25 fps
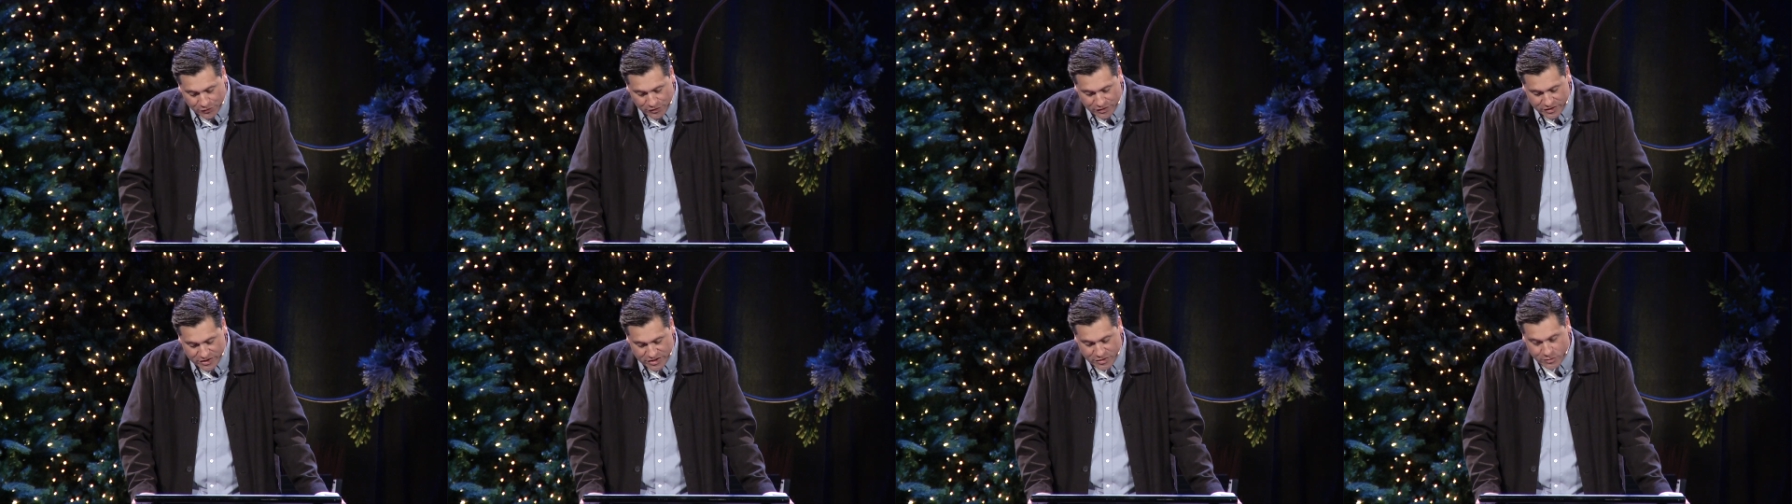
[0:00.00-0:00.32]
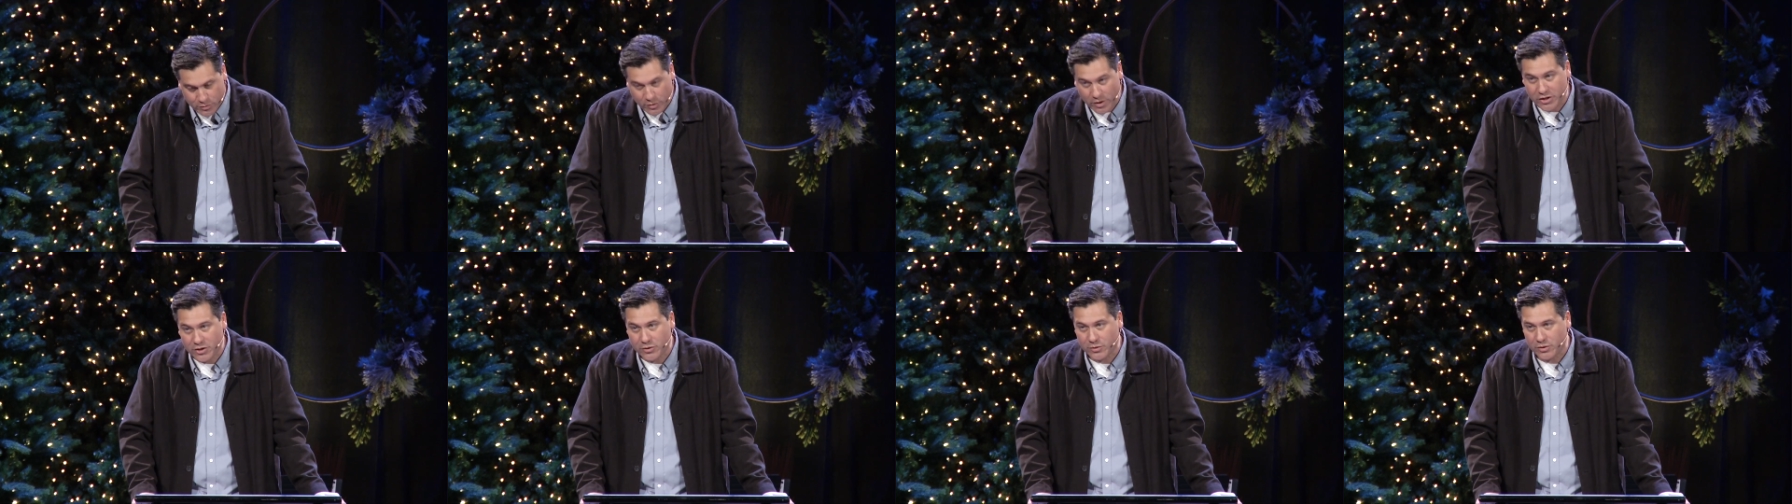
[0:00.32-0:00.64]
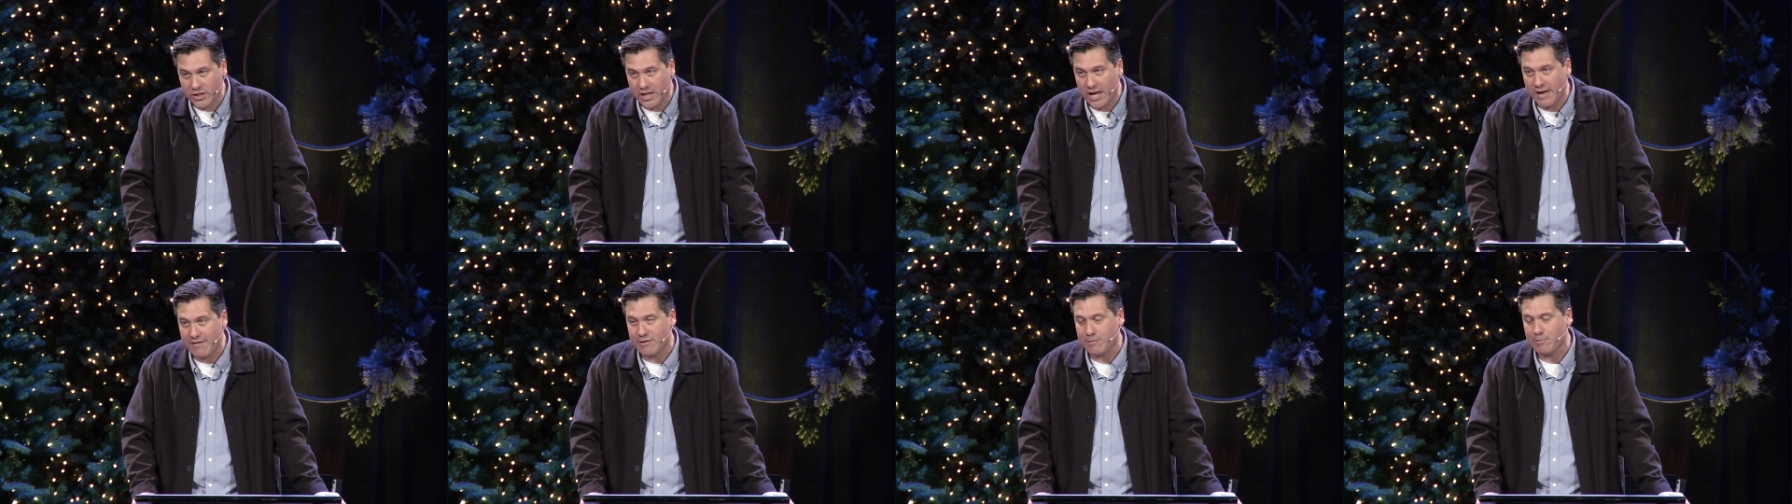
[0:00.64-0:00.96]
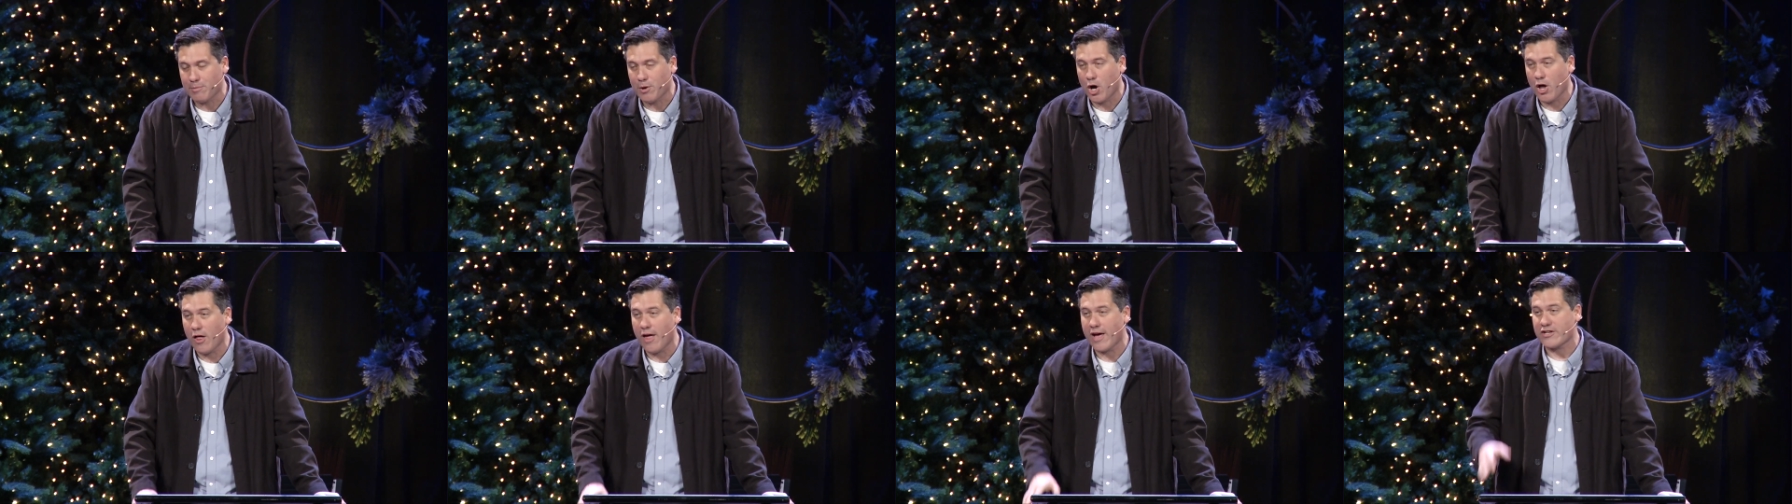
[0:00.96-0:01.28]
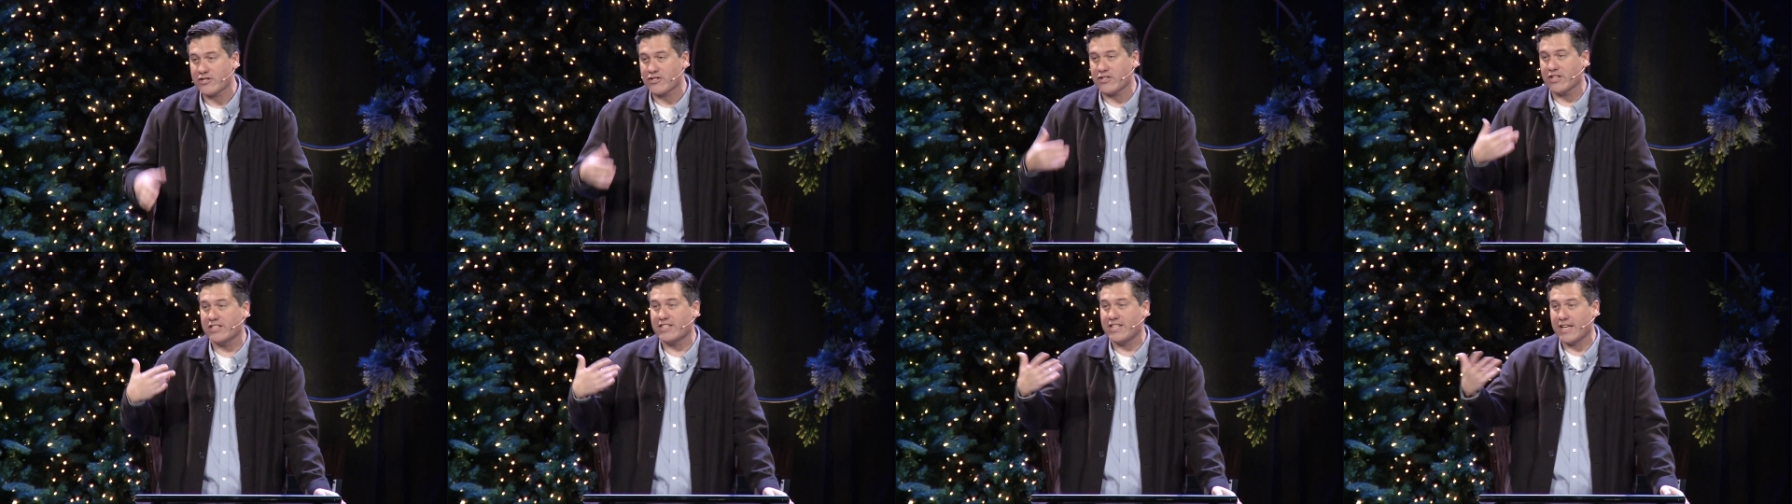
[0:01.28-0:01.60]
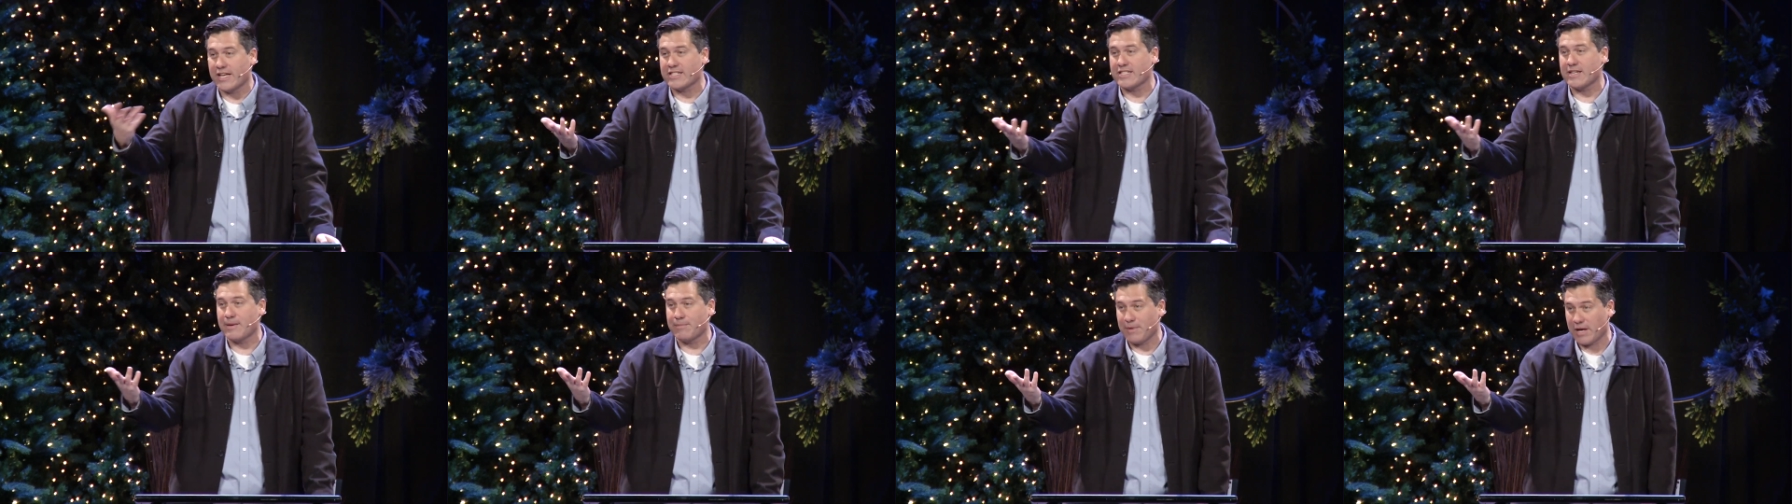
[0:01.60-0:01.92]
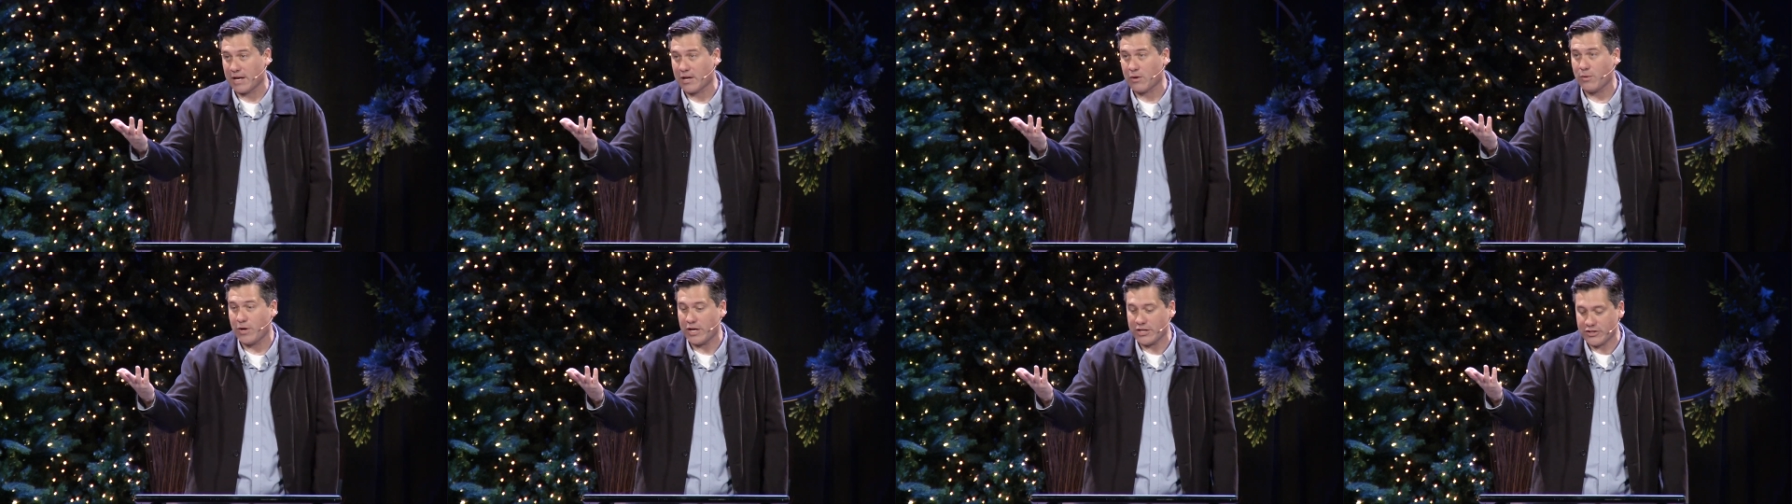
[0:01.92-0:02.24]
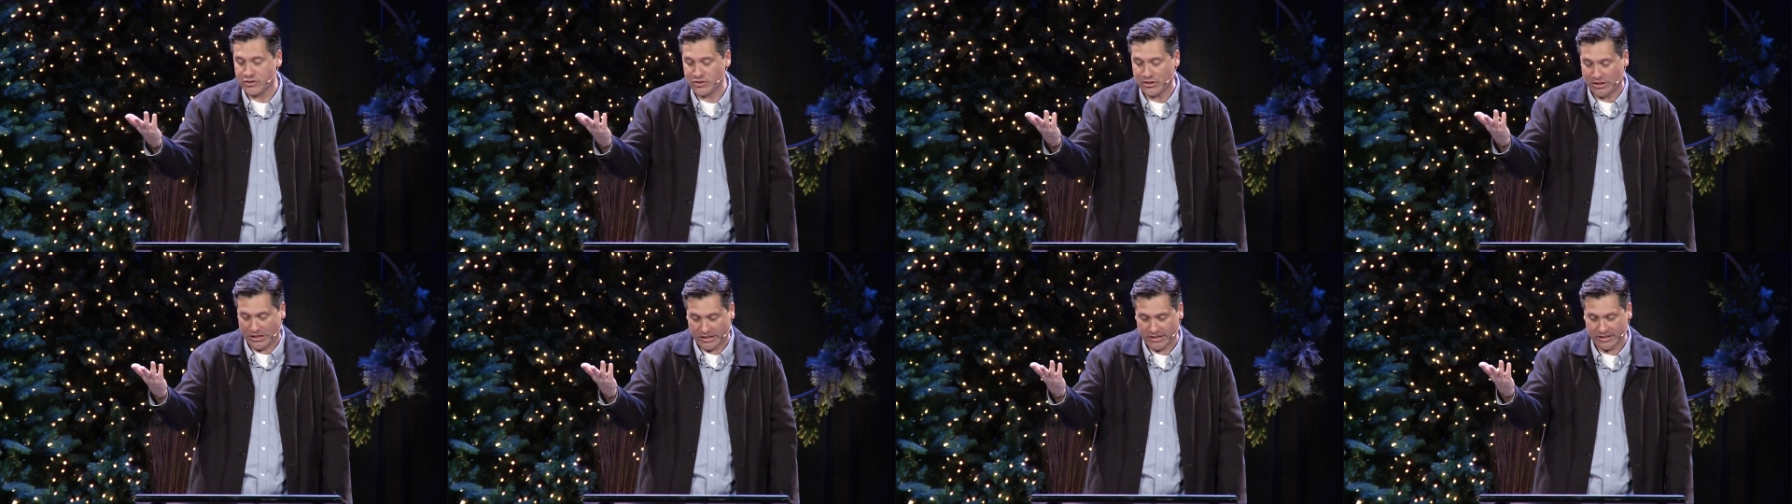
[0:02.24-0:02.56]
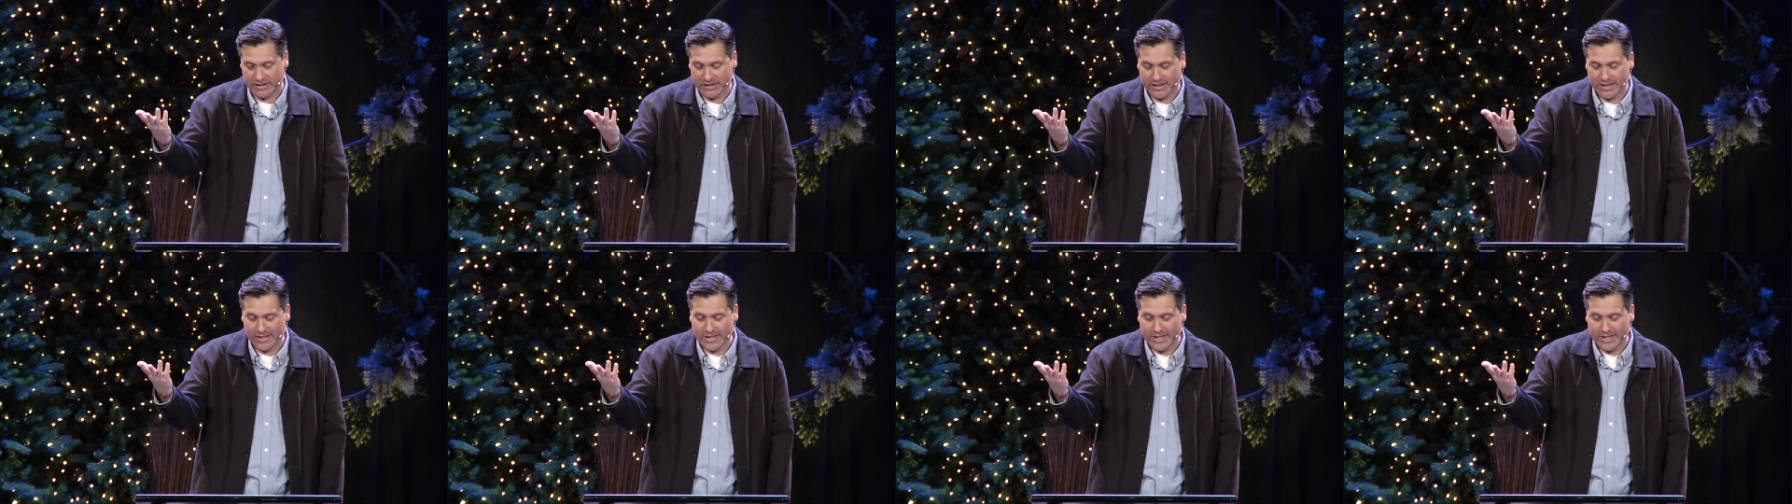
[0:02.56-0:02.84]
verses 1 to 11, Paul actually takes up that question.